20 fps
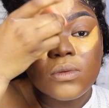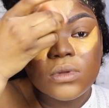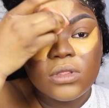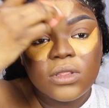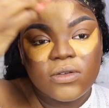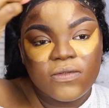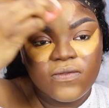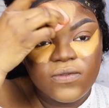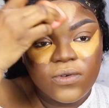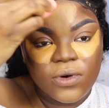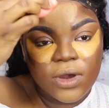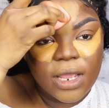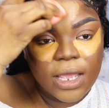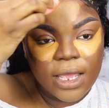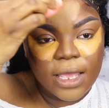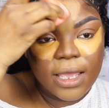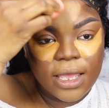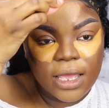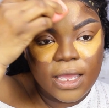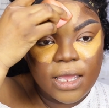with the
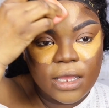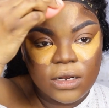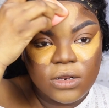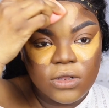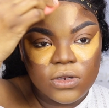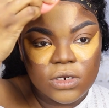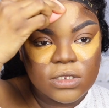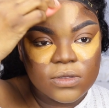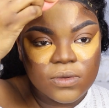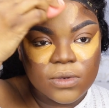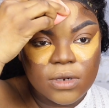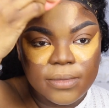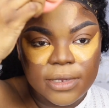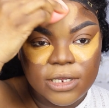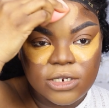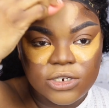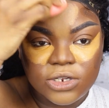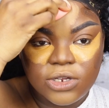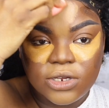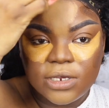forehead, you just want to
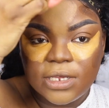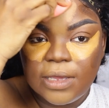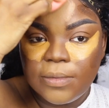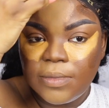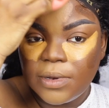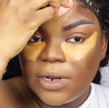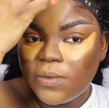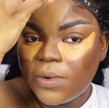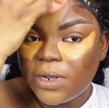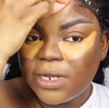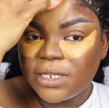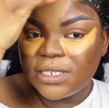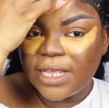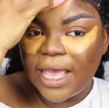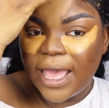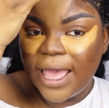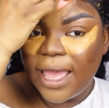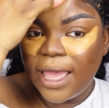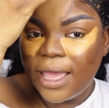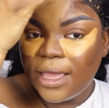make sure you're keeping it where it's
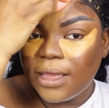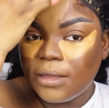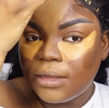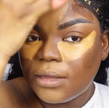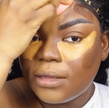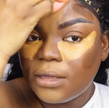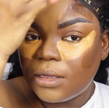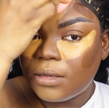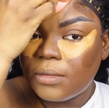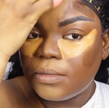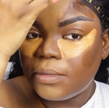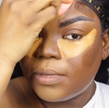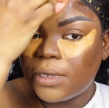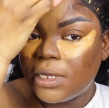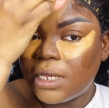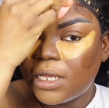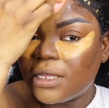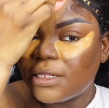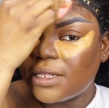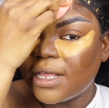at,
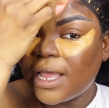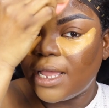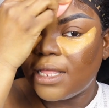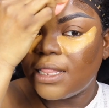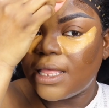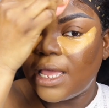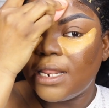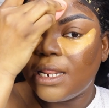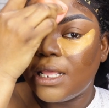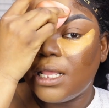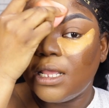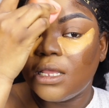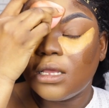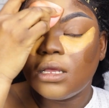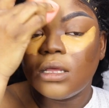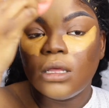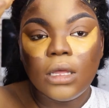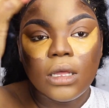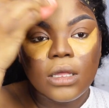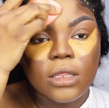because highlighting
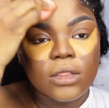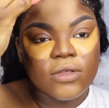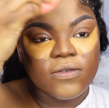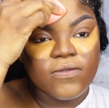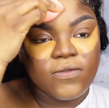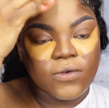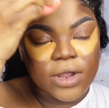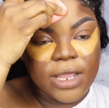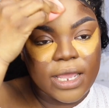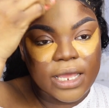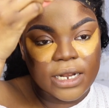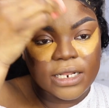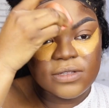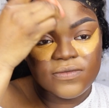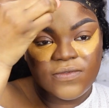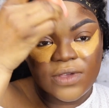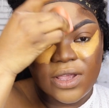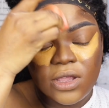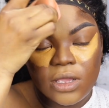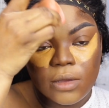the forehead is
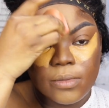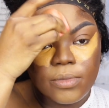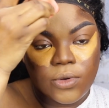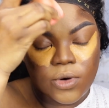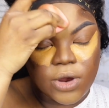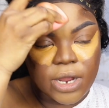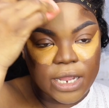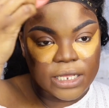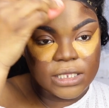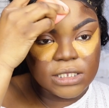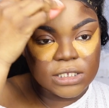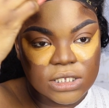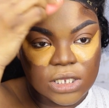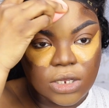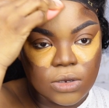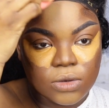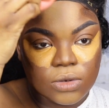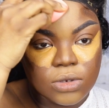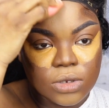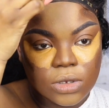very important.
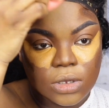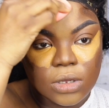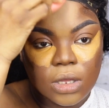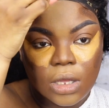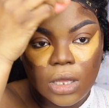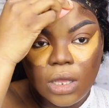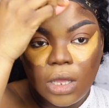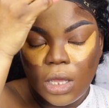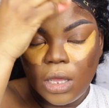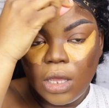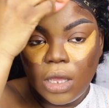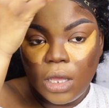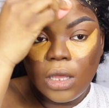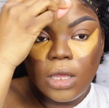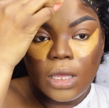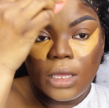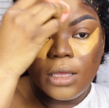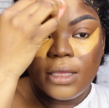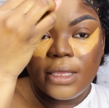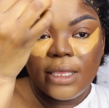So
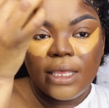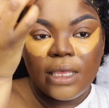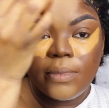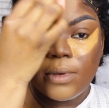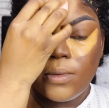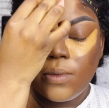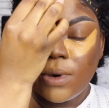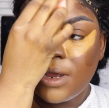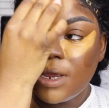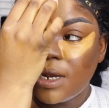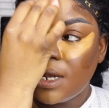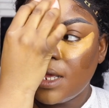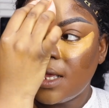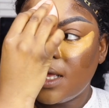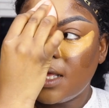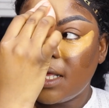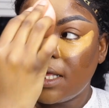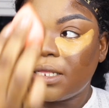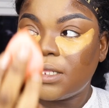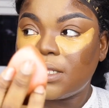keep it where it
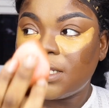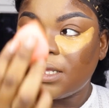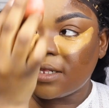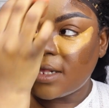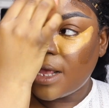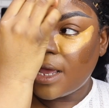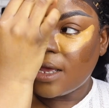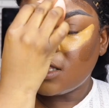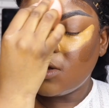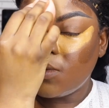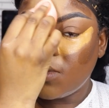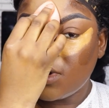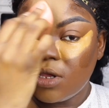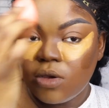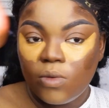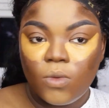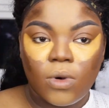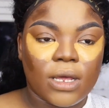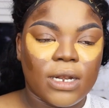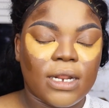is, exactly where
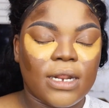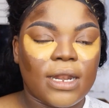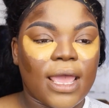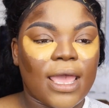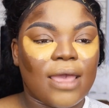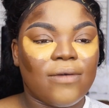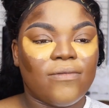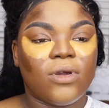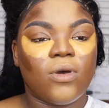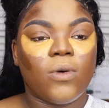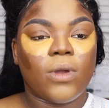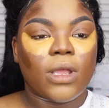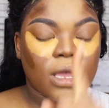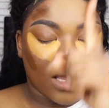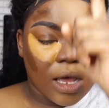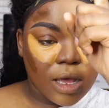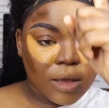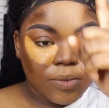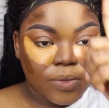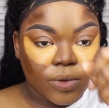you want it. I have it going
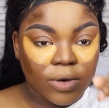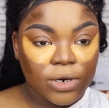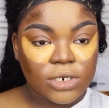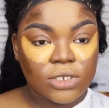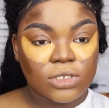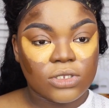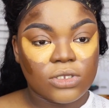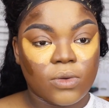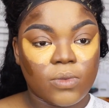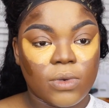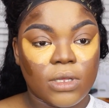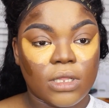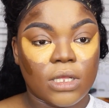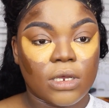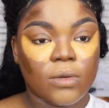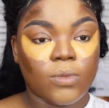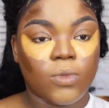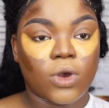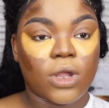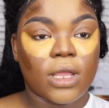upwards so we
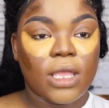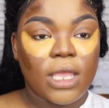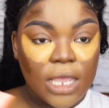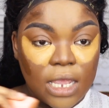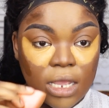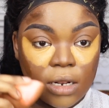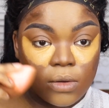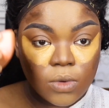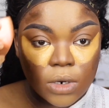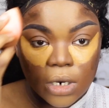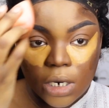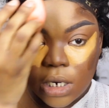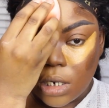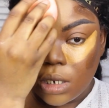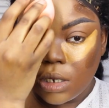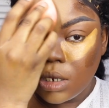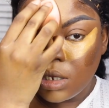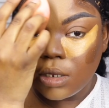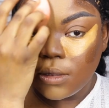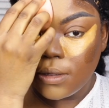look more inward,
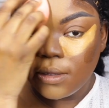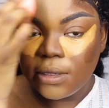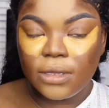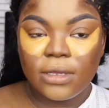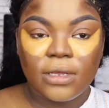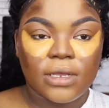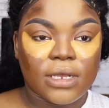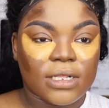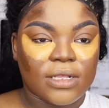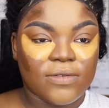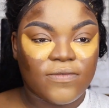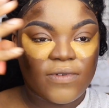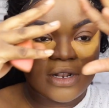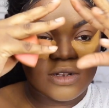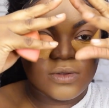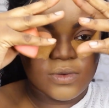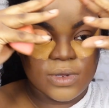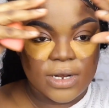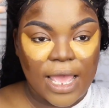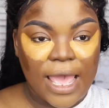because if I
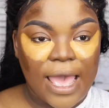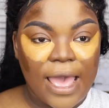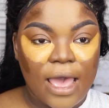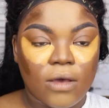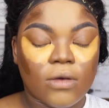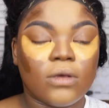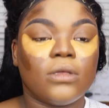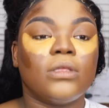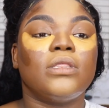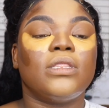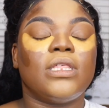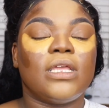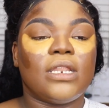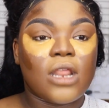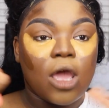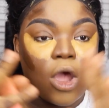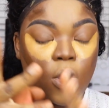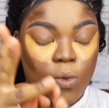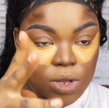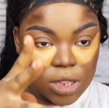do it out, then
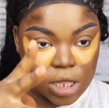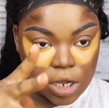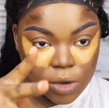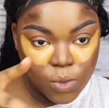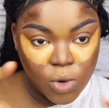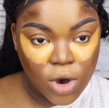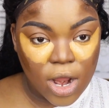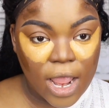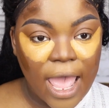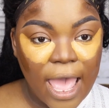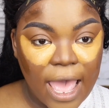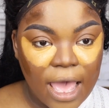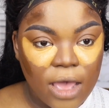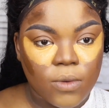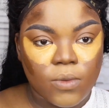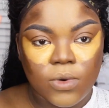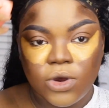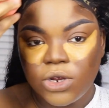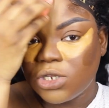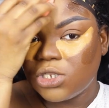we look more
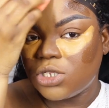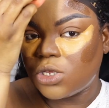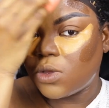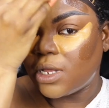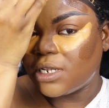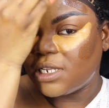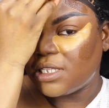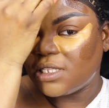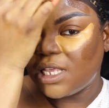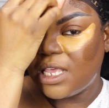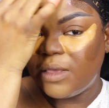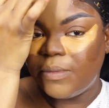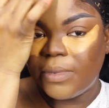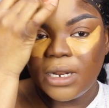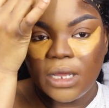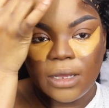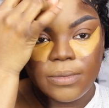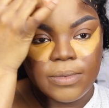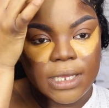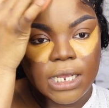outward. So I just keep
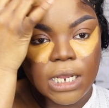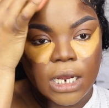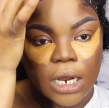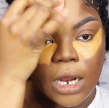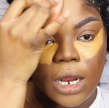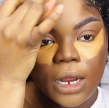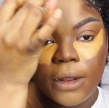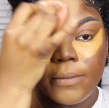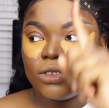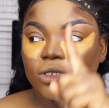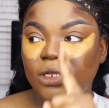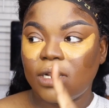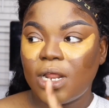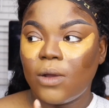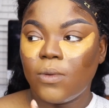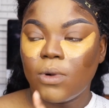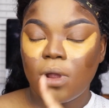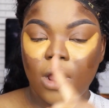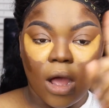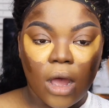it up here. So
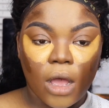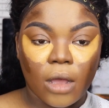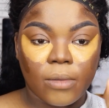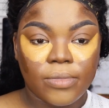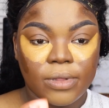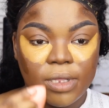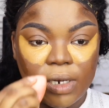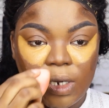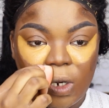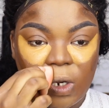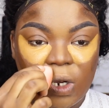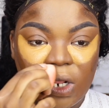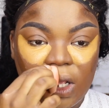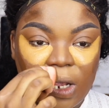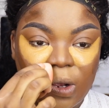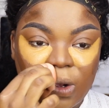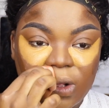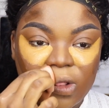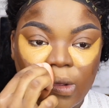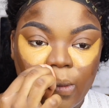now we're all blended
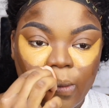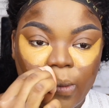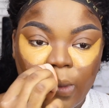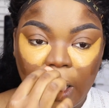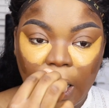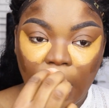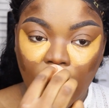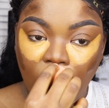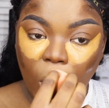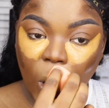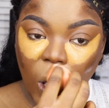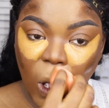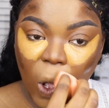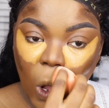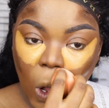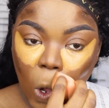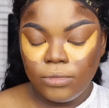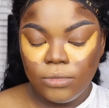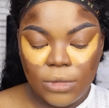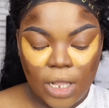here in the middle.
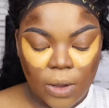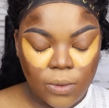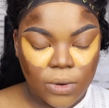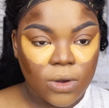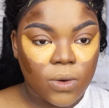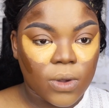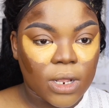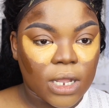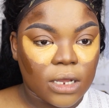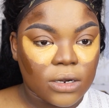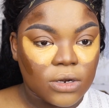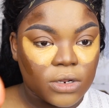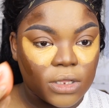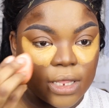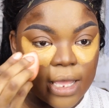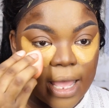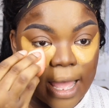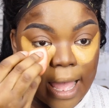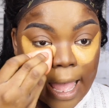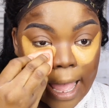Now we're going under
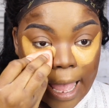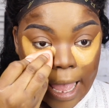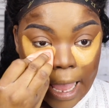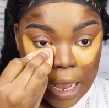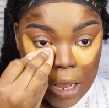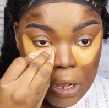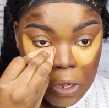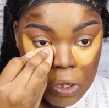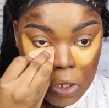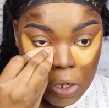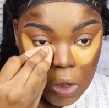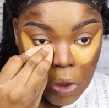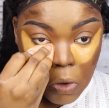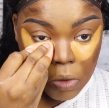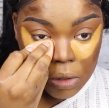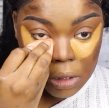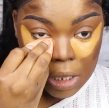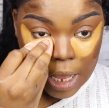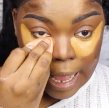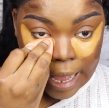the eyes. So
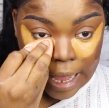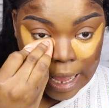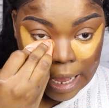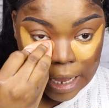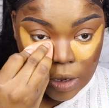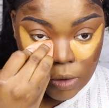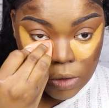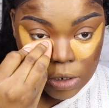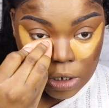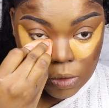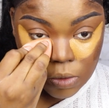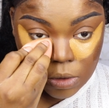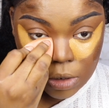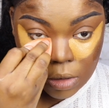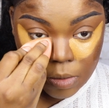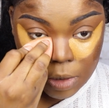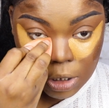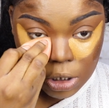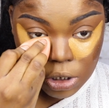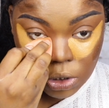with the eye, you just want
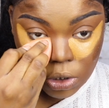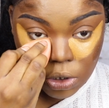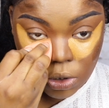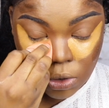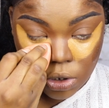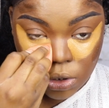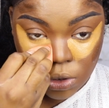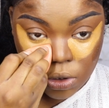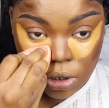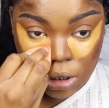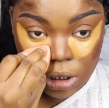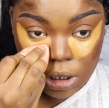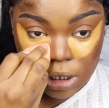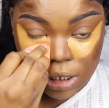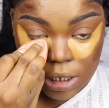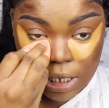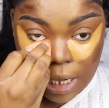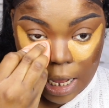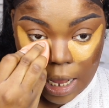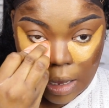to make sure you're using the
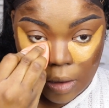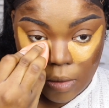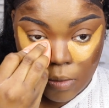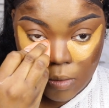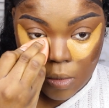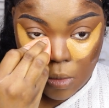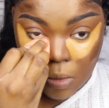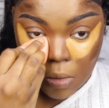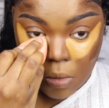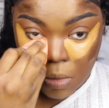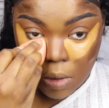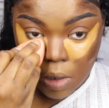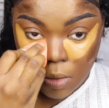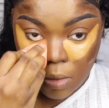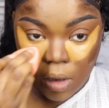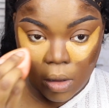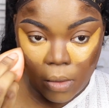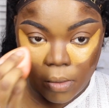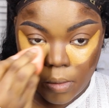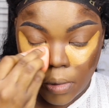same
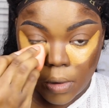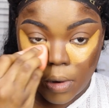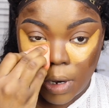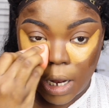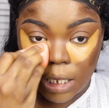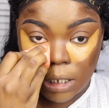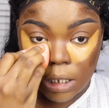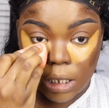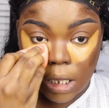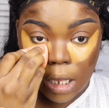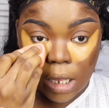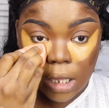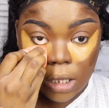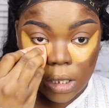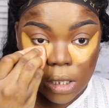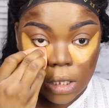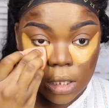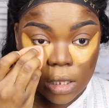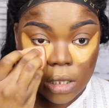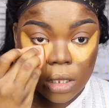
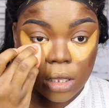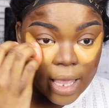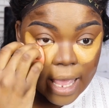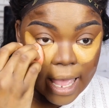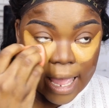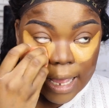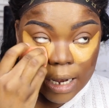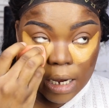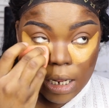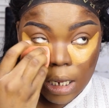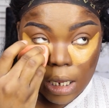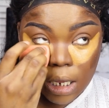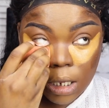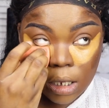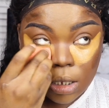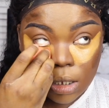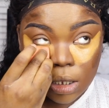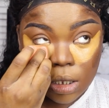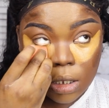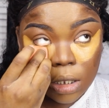process.
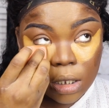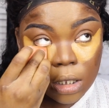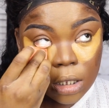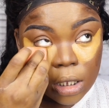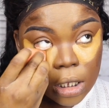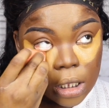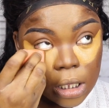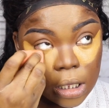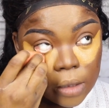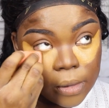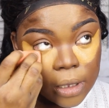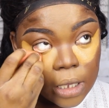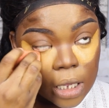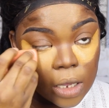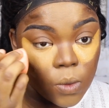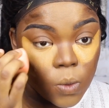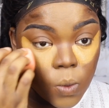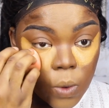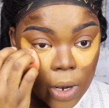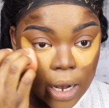Padding, keeping
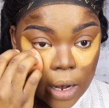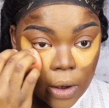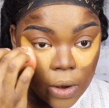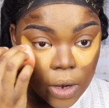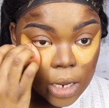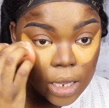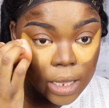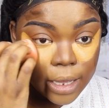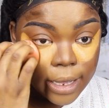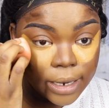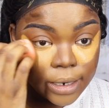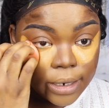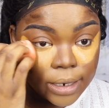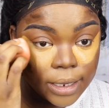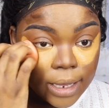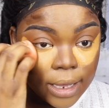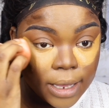it where it